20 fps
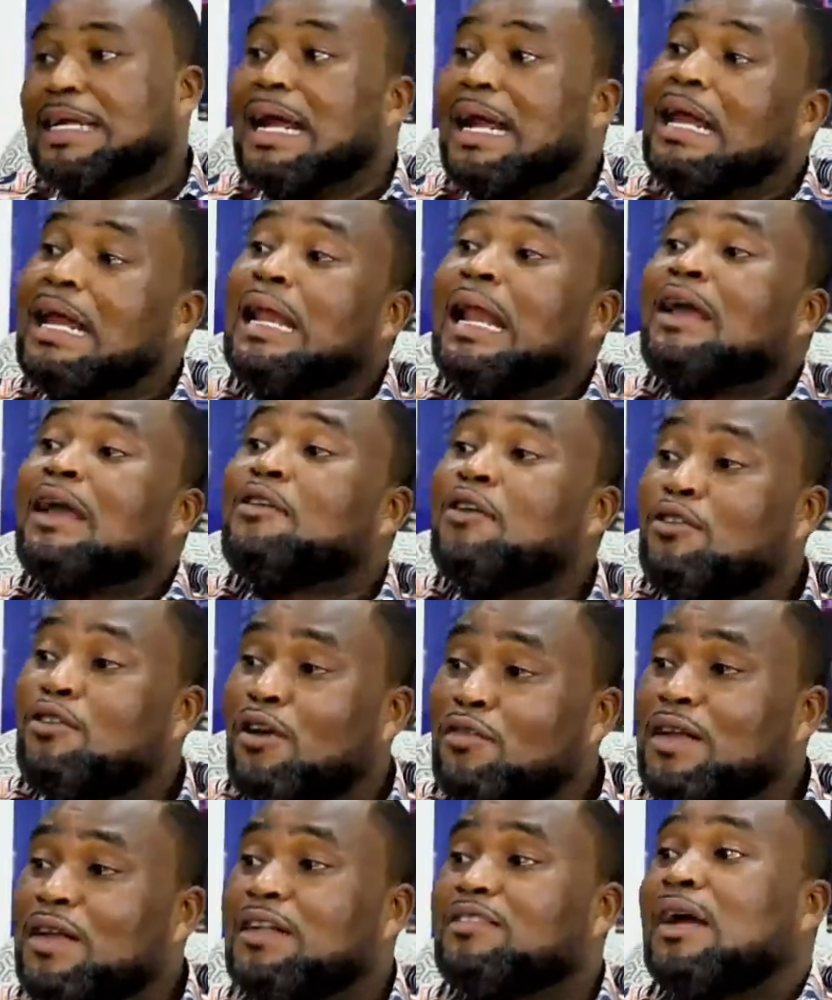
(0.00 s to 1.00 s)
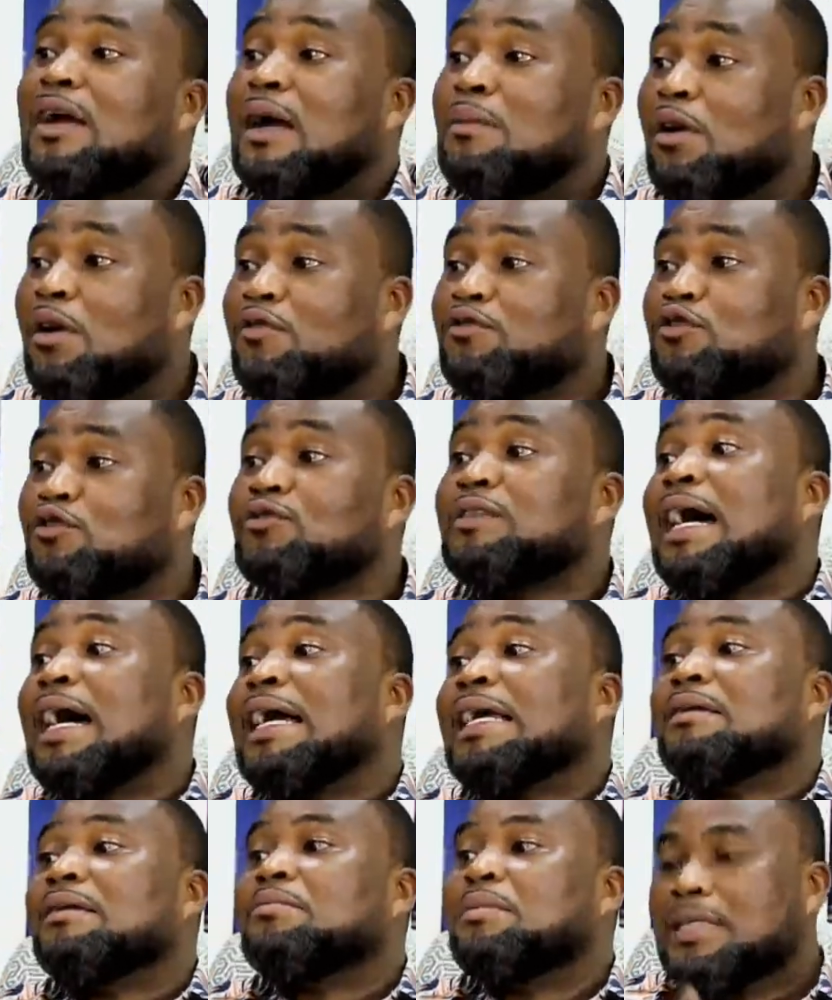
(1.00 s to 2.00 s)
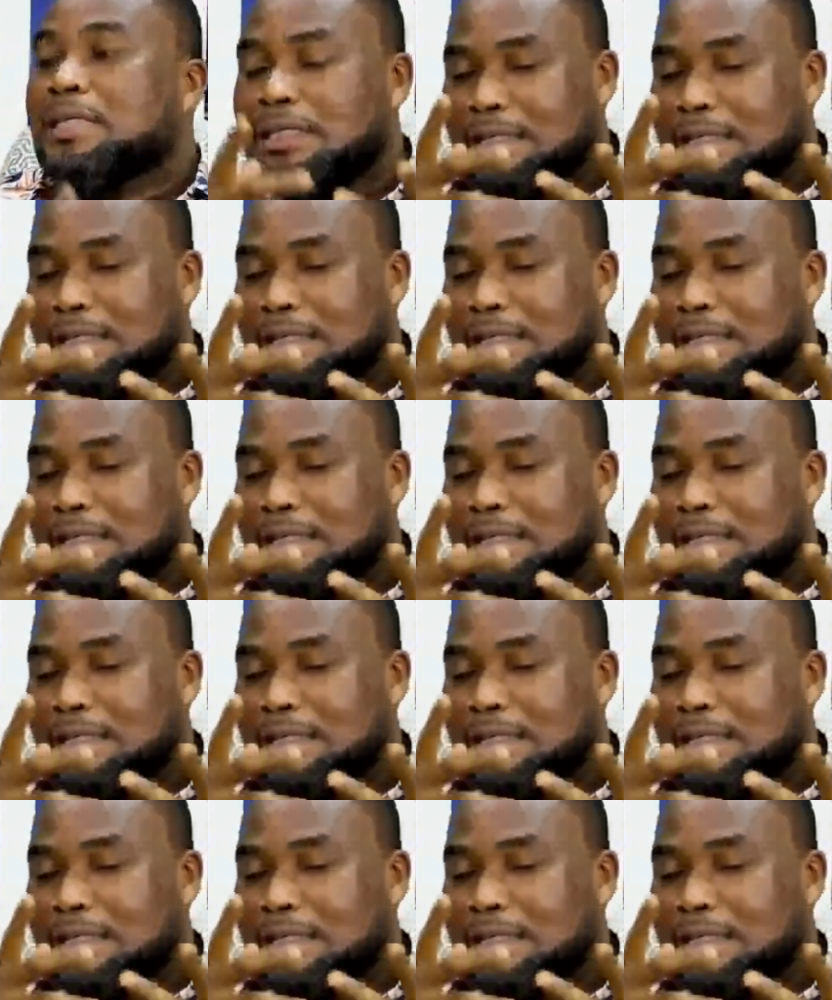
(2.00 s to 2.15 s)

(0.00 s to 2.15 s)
The Lion of the Tribe of Judah